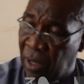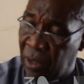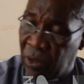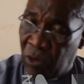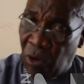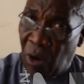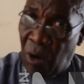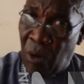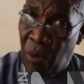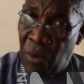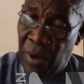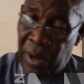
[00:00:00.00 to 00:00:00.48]

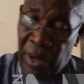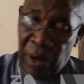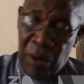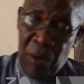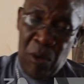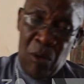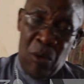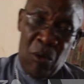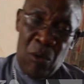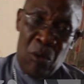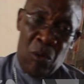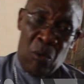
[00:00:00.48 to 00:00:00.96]
doorway
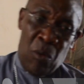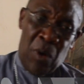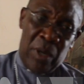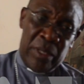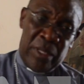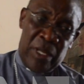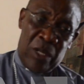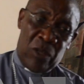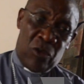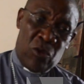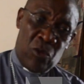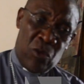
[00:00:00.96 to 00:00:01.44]

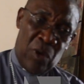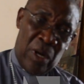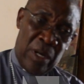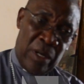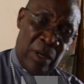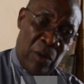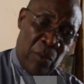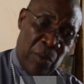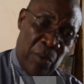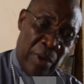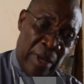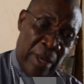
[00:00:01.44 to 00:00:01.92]
wanted to run
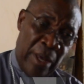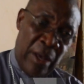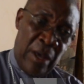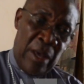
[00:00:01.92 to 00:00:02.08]
away,